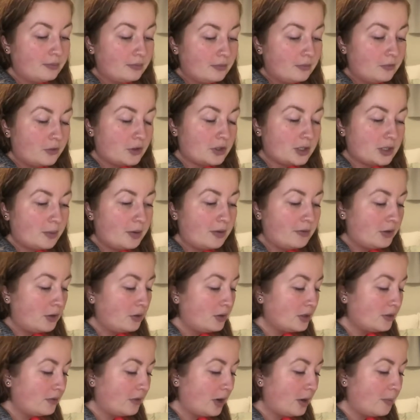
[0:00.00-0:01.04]
For some of you,
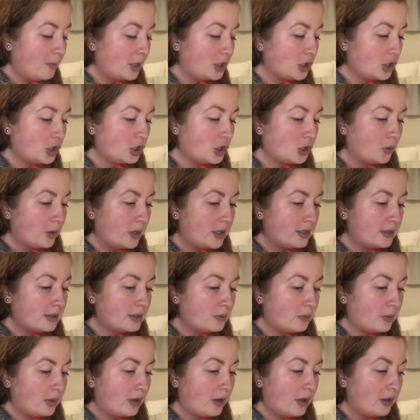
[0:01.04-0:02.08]
it's very much a choice
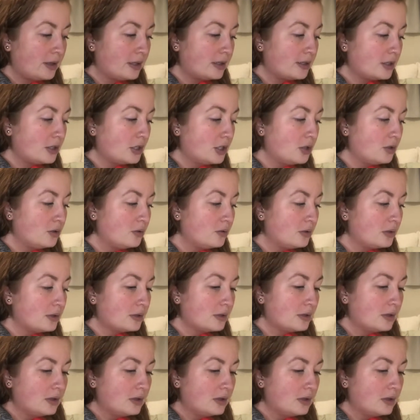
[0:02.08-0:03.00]
with all these twos.